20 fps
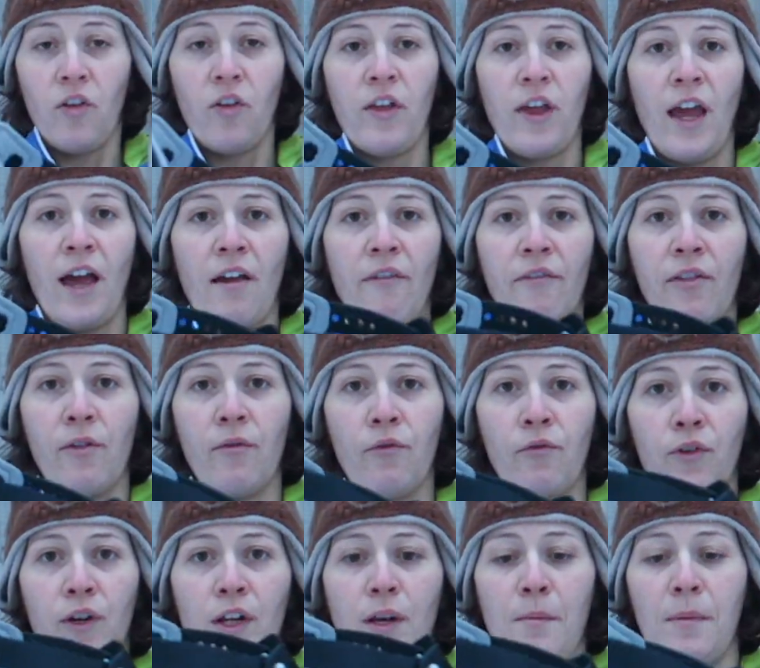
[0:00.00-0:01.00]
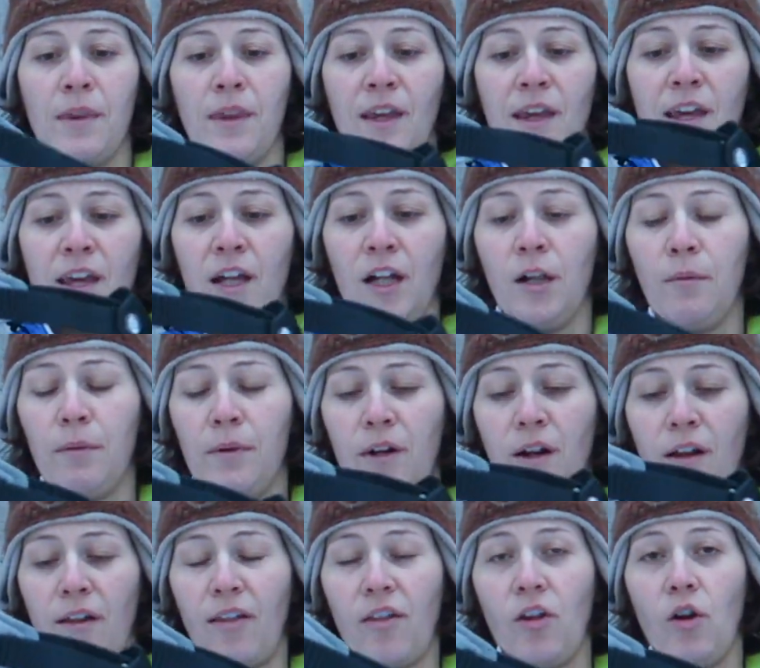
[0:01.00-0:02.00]
So they have some freedom in the heel, but
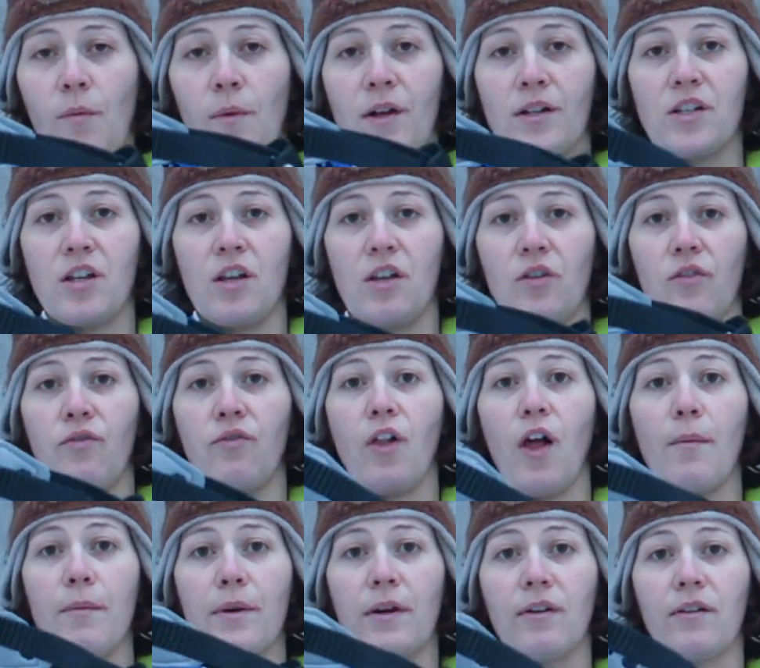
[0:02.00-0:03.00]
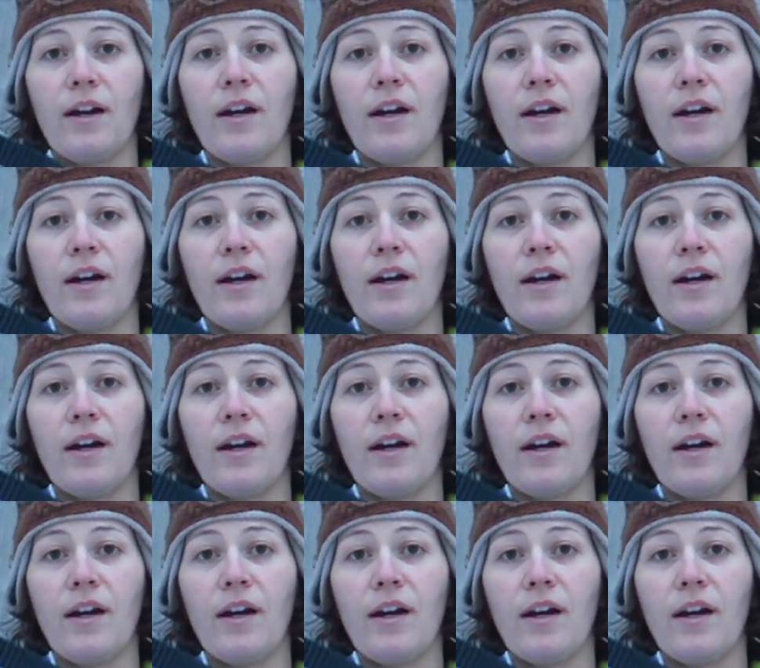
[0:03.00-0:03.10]
not so much that they're flopping